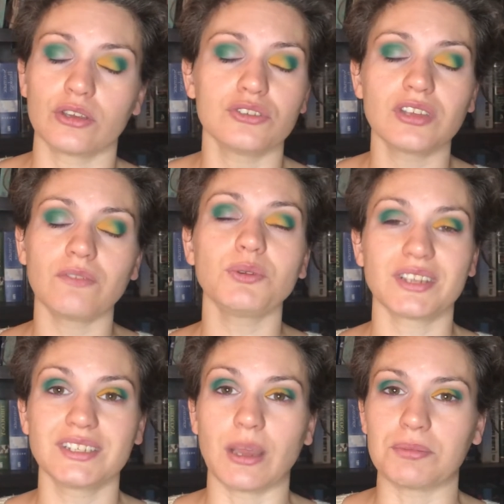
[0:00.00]
You just have to
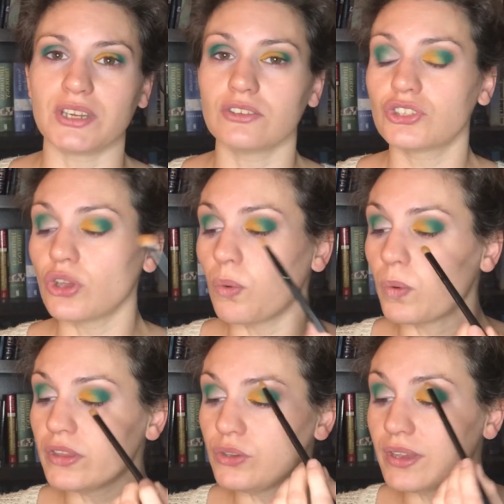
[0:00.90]
accept it. So
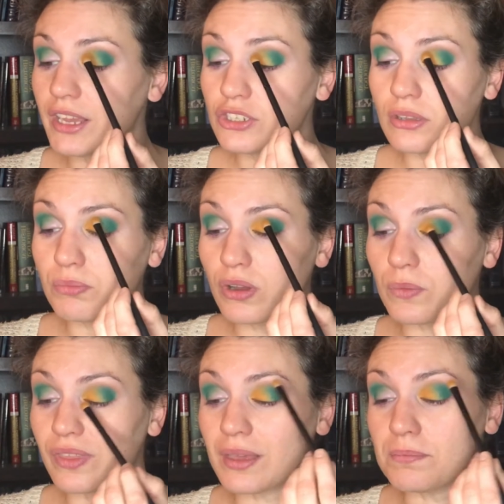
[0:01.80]
when you get to the point
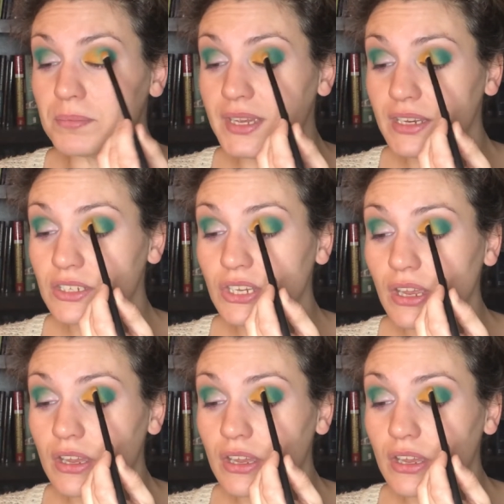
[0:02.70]
where they meet,